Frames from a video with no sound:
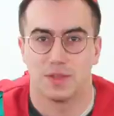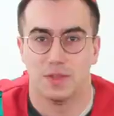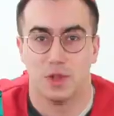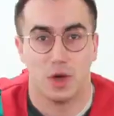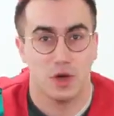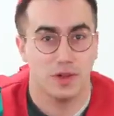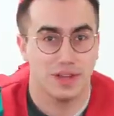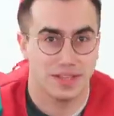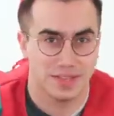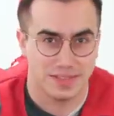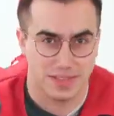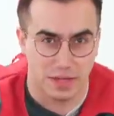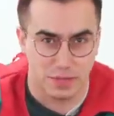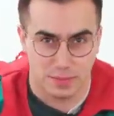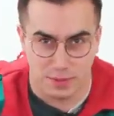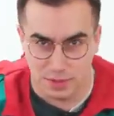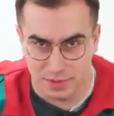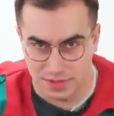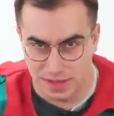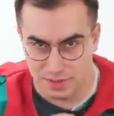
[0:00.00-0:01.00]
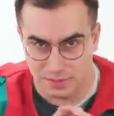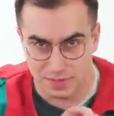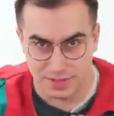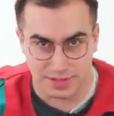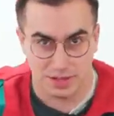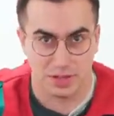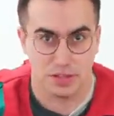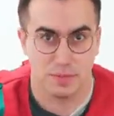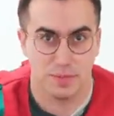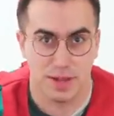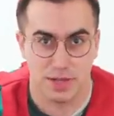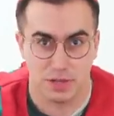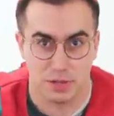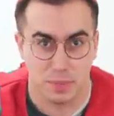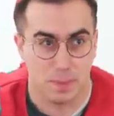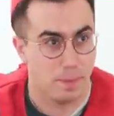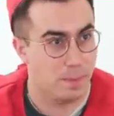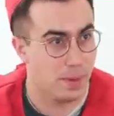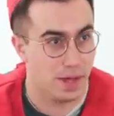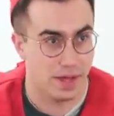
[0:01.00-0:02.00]
Not only is South Pole Sam still on the menu,
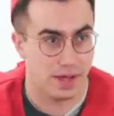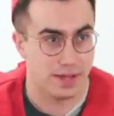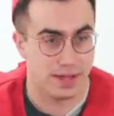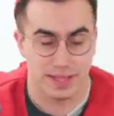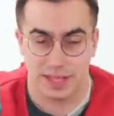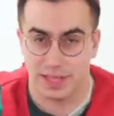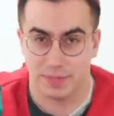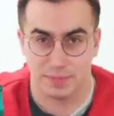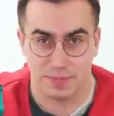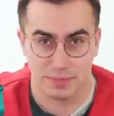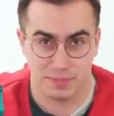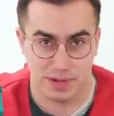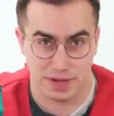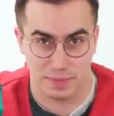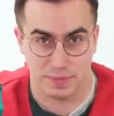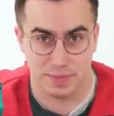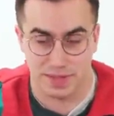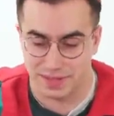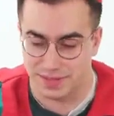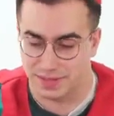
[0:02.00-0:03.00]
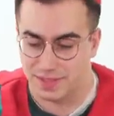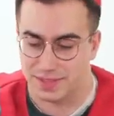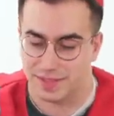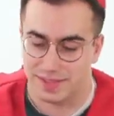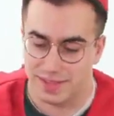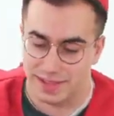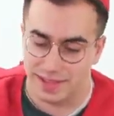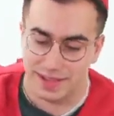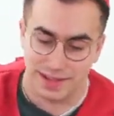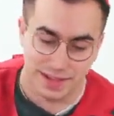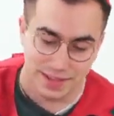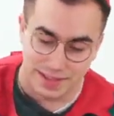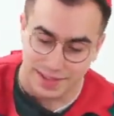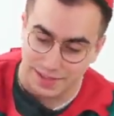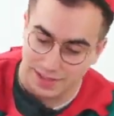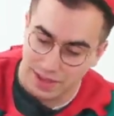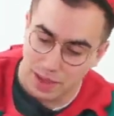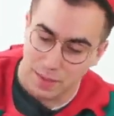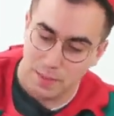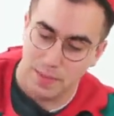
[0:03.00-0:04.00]
but he's been really busy this year because
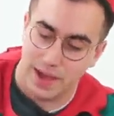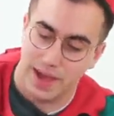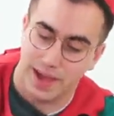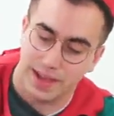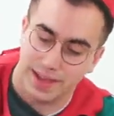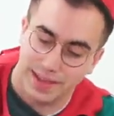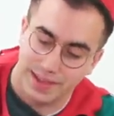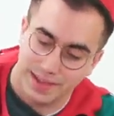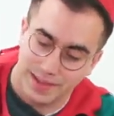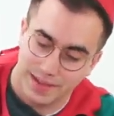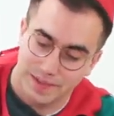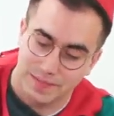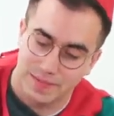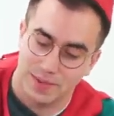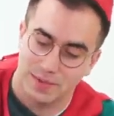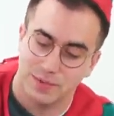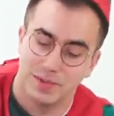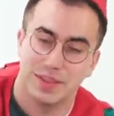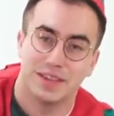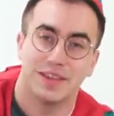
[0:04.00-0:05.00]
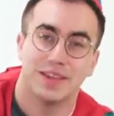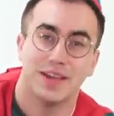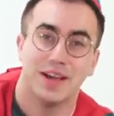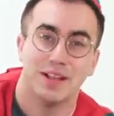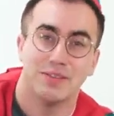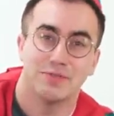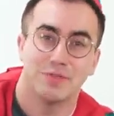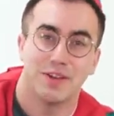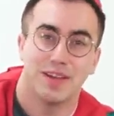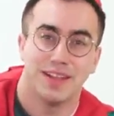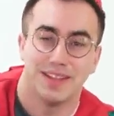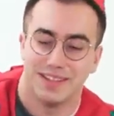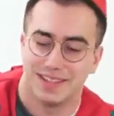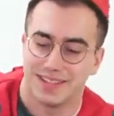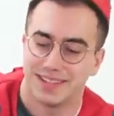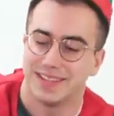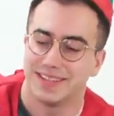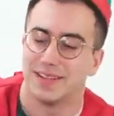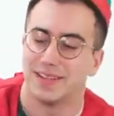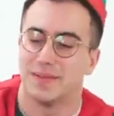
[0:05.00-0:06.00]
he's come back with a girlfriend.